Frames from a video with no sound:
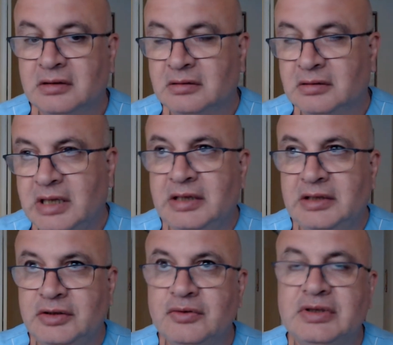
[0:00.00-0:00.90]
that
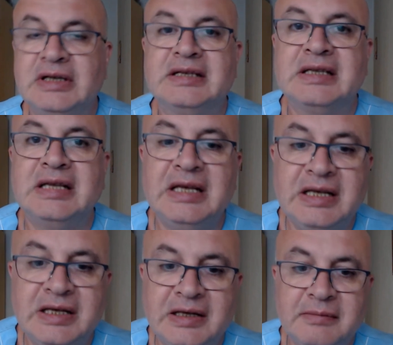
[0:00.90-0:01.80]
is using
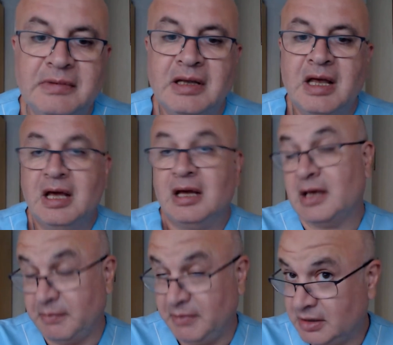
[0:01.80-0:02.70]
steam,
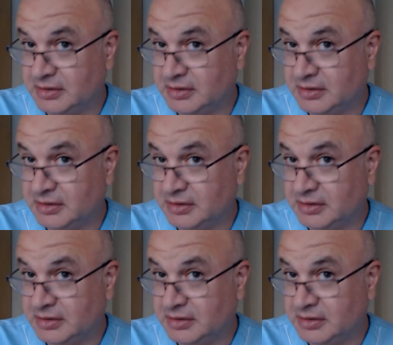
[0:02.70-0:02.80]
chemical